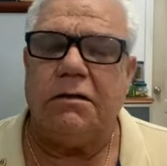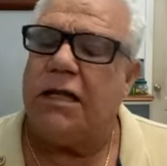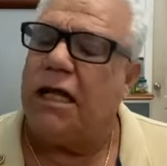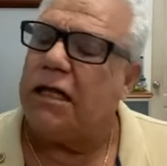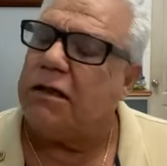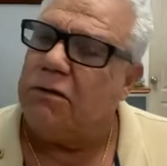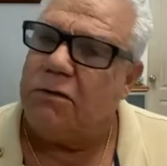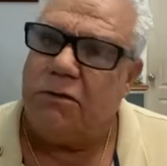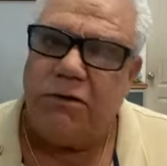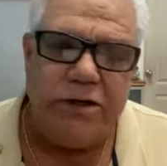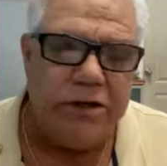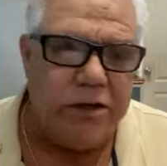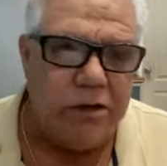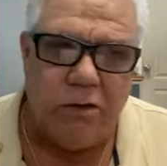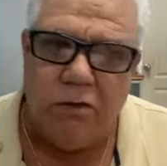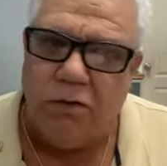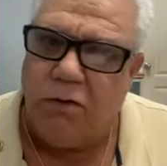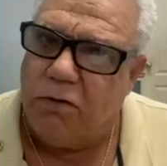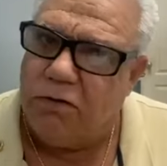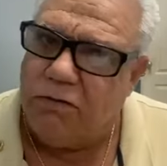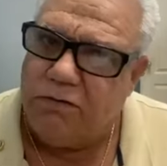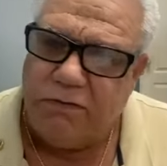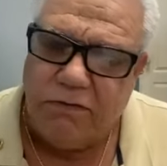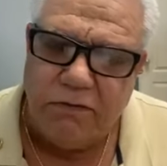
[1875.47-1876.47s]
Not only the
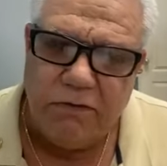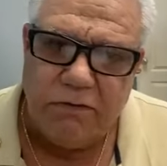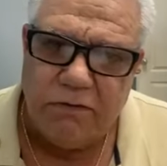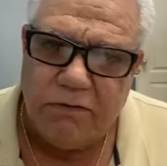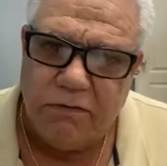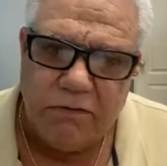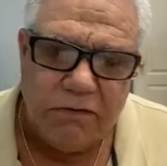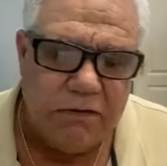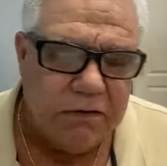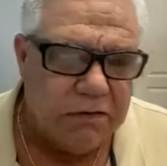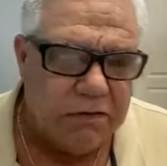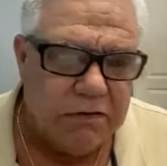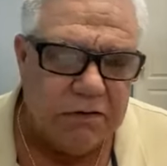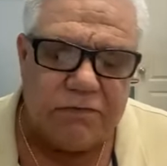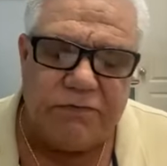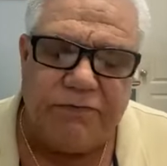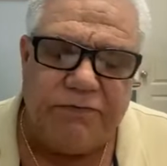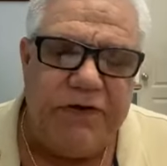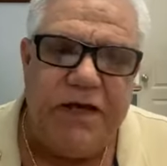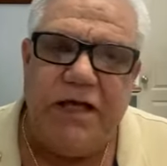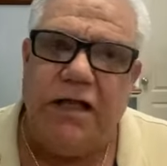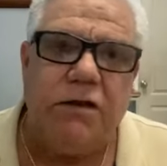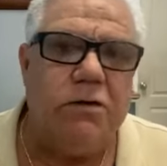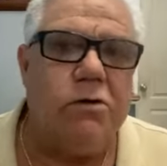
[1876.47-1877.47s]
good, the
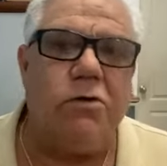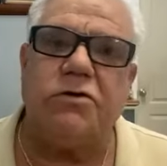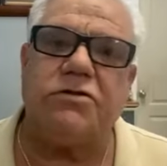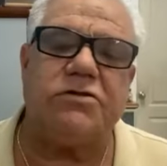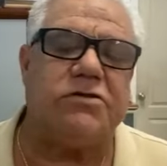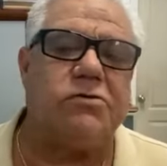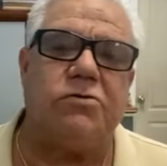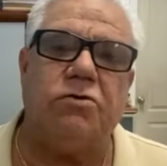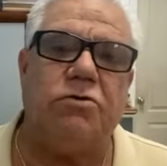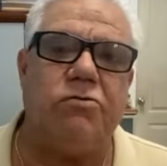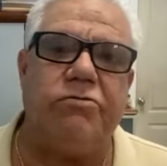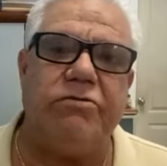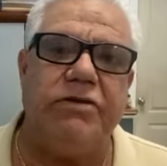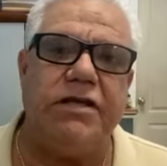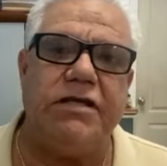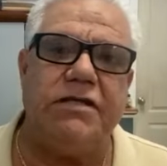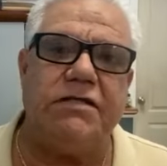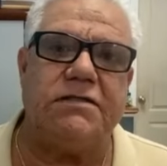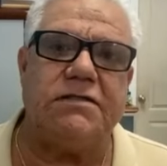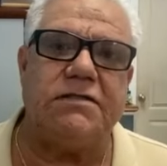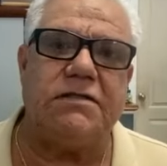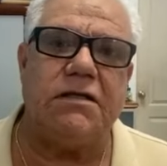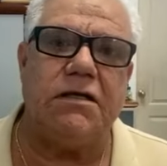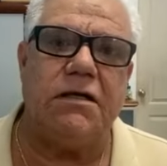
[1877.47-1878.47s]
feel-good
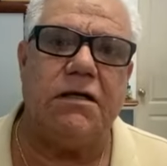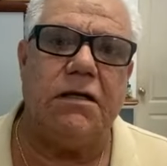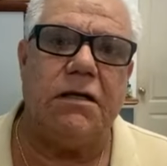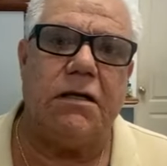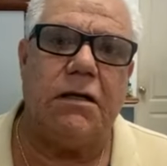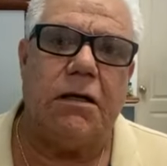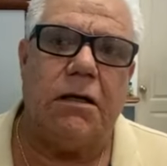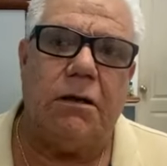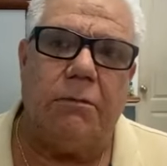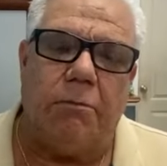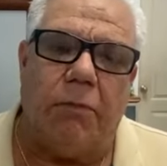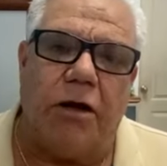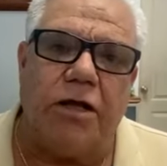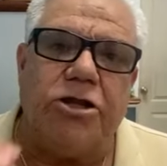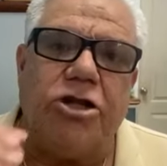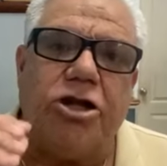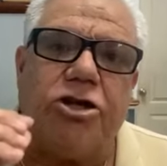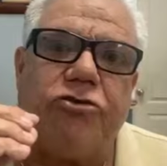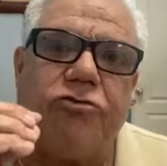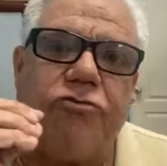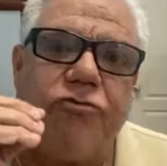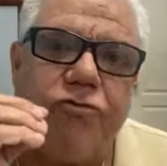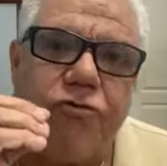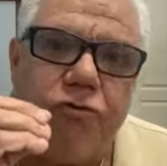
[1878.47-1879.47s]
stories, but
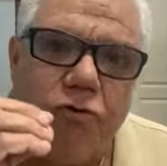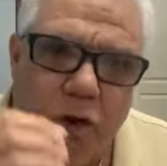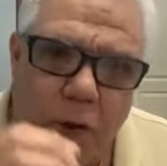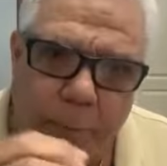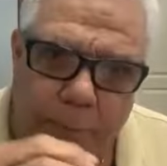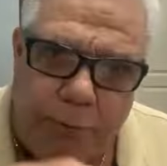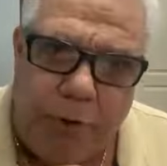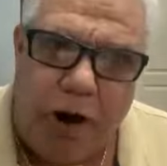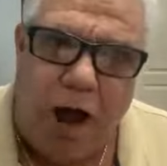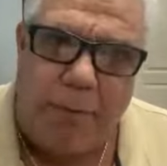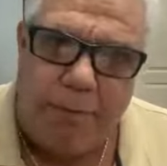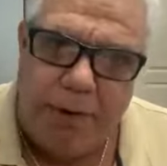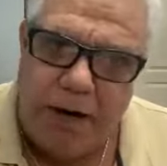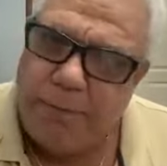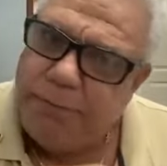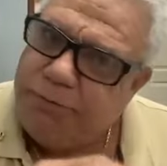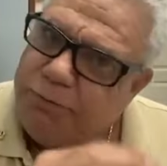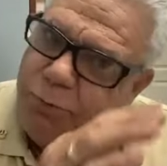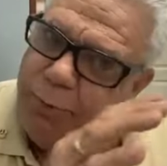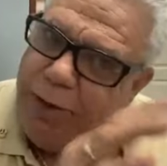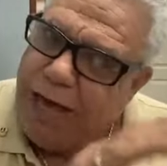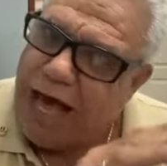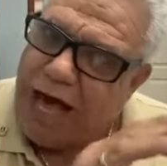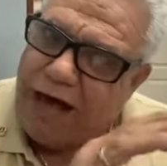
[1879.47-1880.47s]
the true
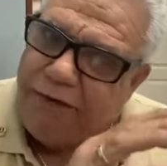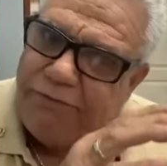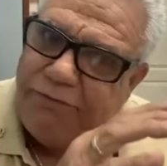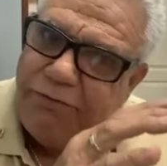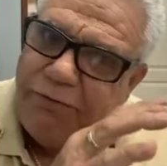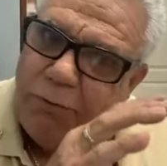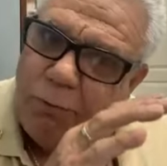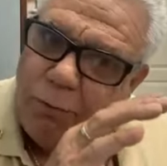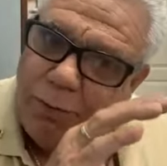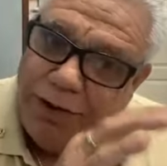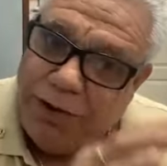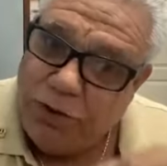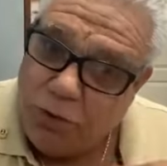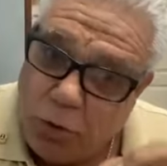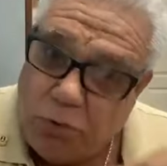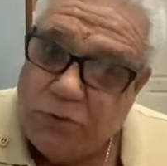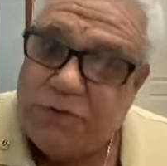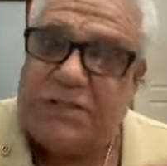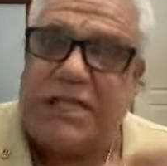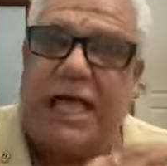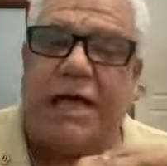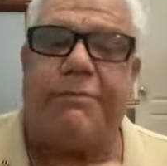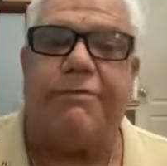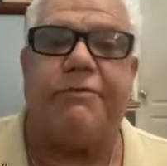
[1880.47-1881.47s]
problems we have with
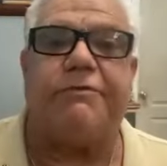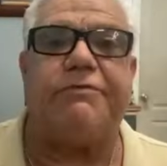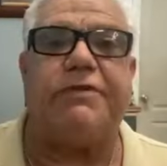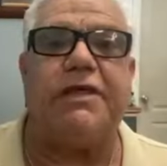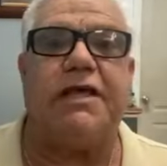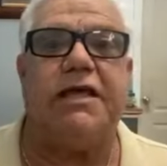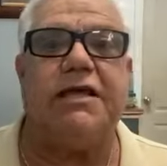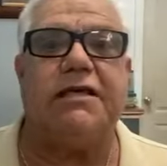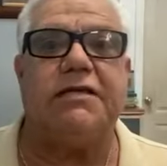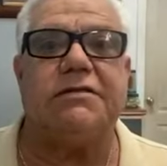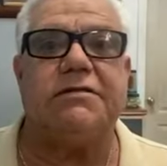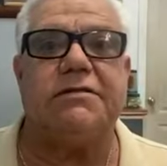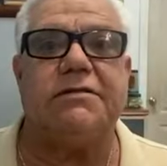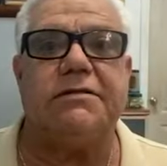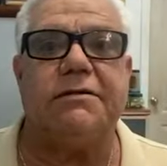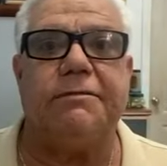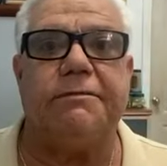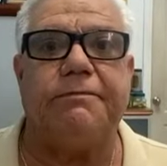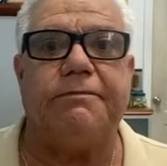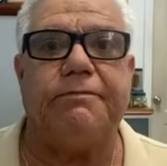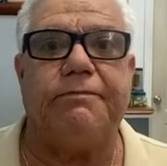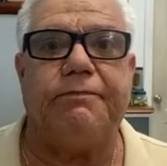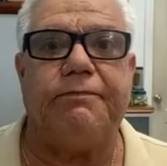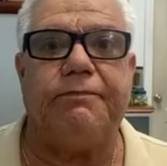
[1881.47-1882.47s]
those type of things.
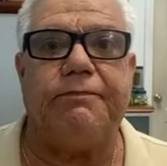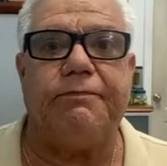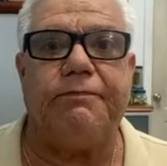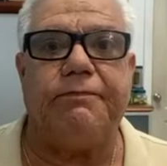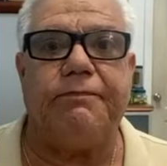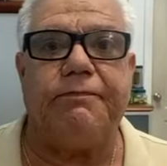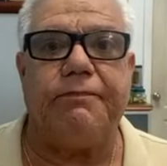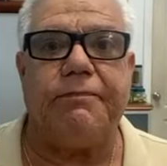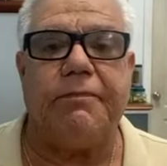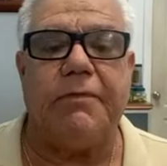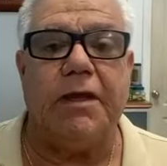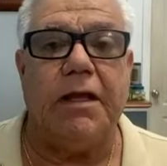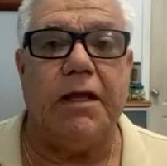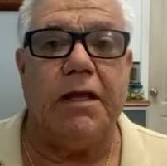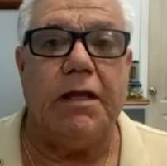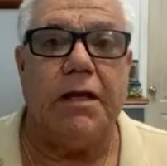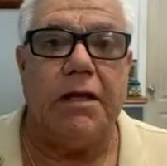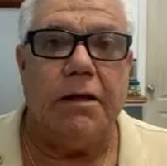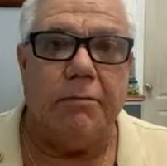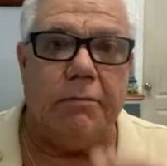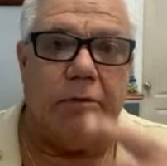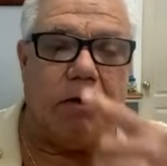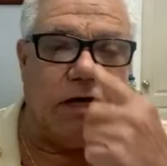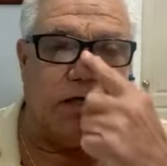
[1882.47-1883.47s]

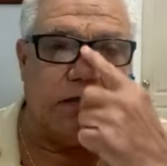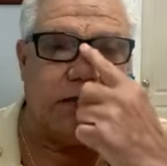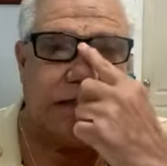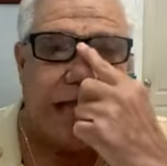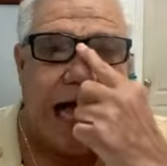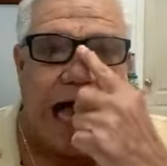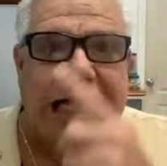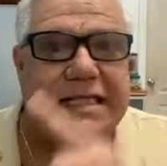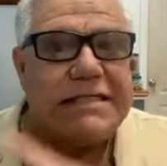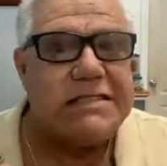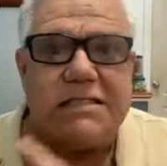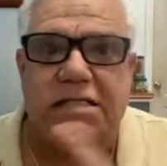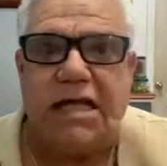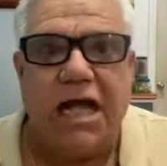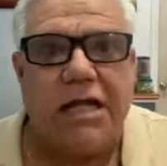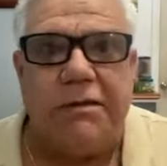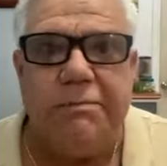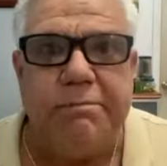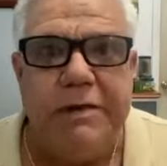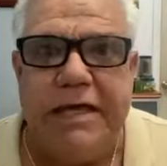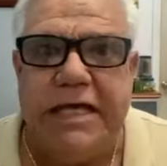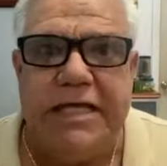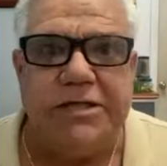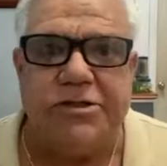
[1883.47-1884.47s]
Because that's
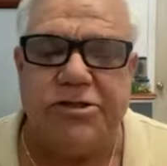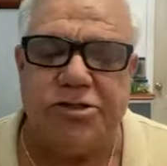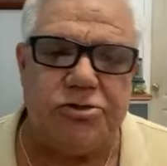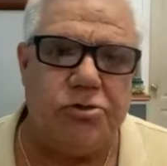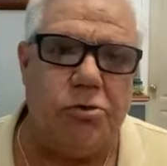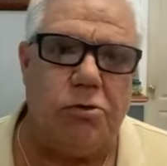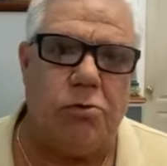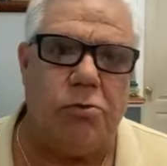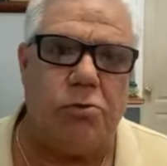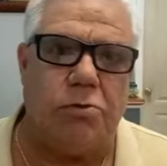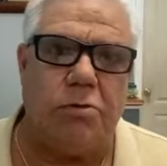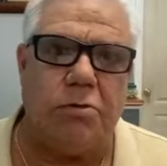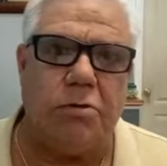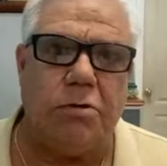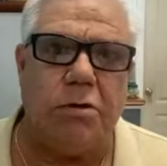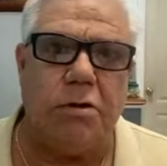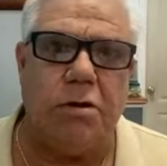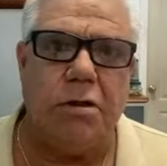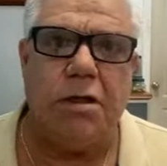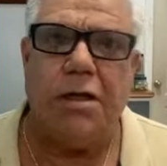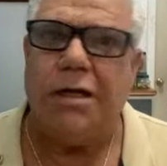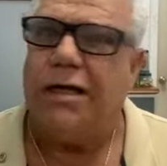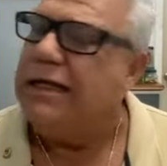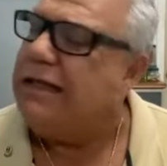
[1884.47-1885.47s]
not being shown.
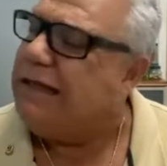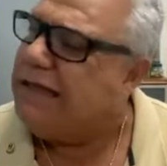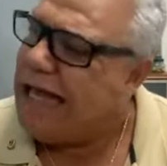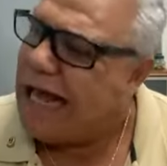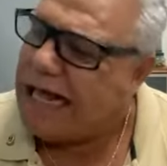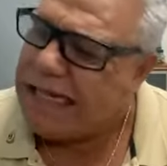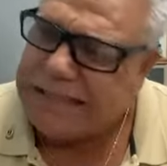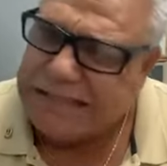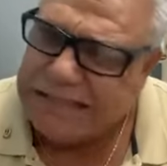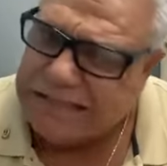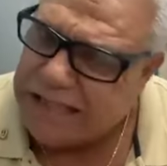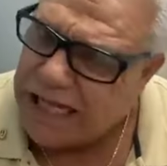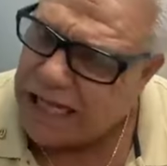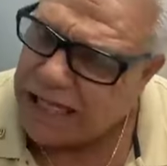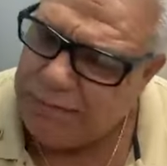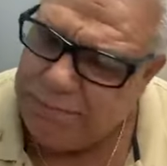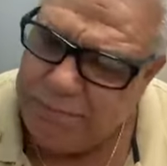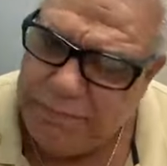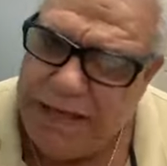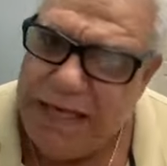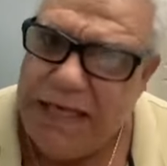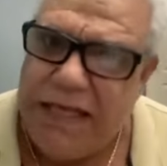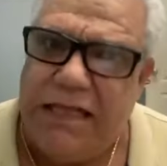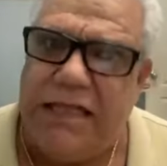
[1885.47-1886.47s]
That's
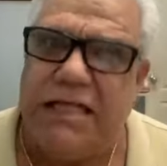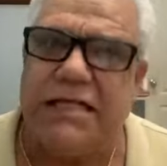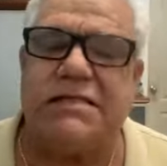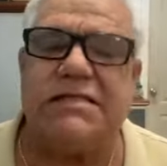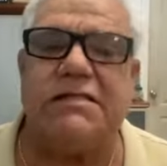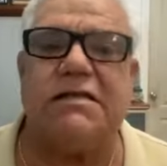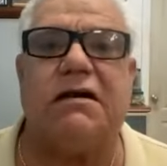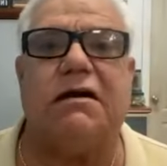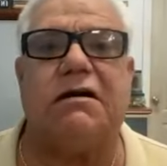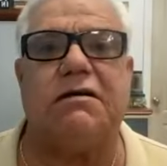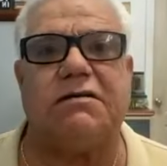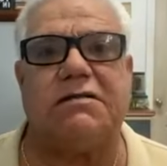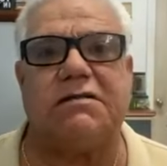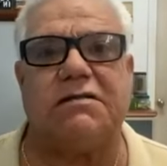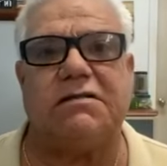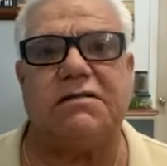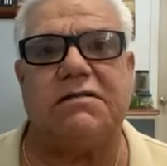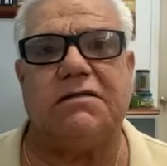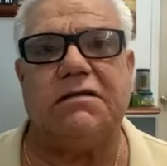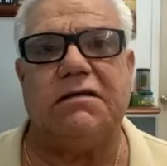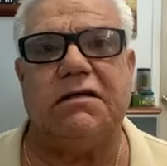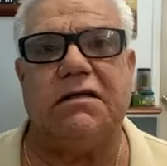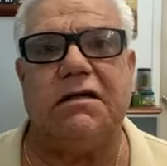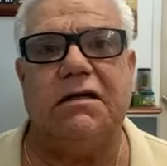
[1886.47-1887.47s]
not being
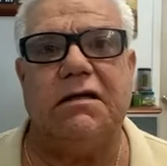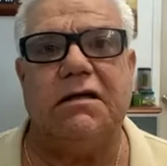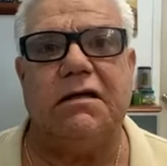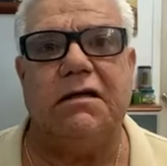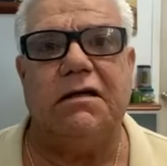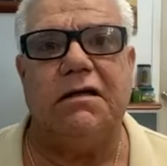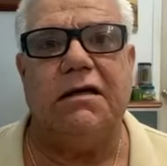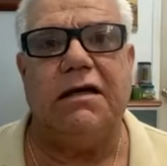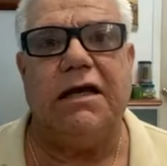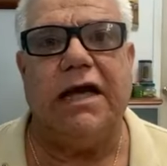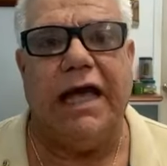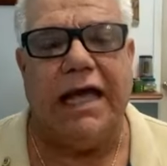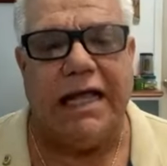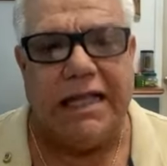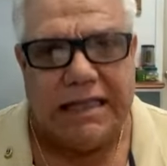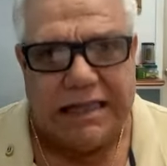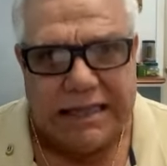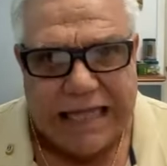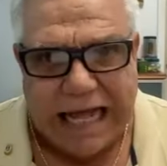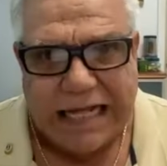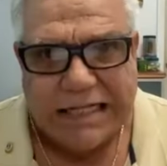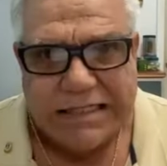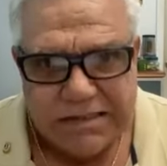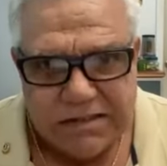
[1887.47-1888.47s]
discussed.
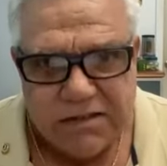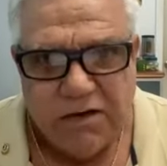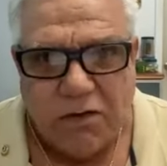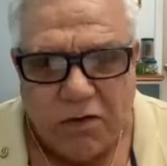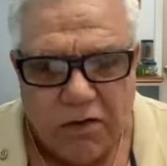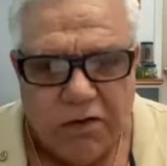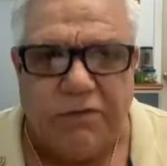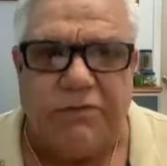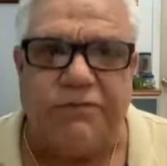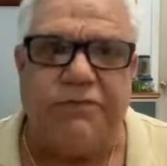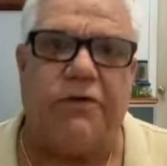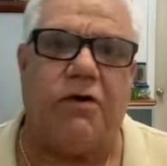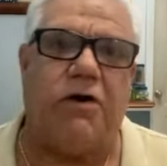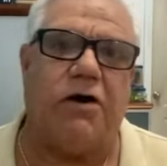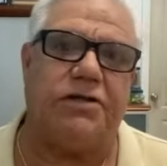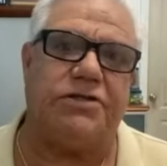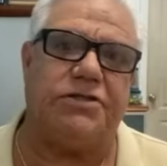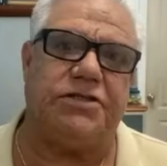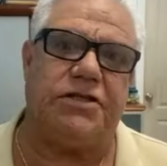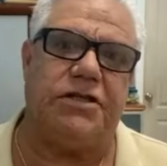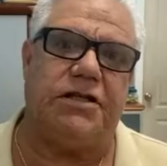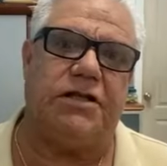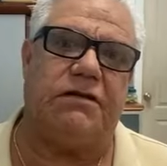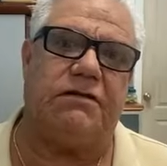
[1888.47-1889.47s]
And that's
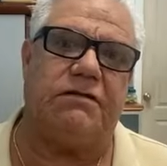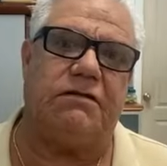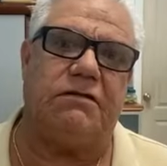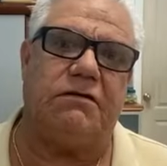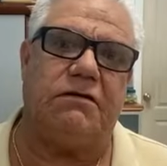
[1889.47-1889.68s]
unfortunate.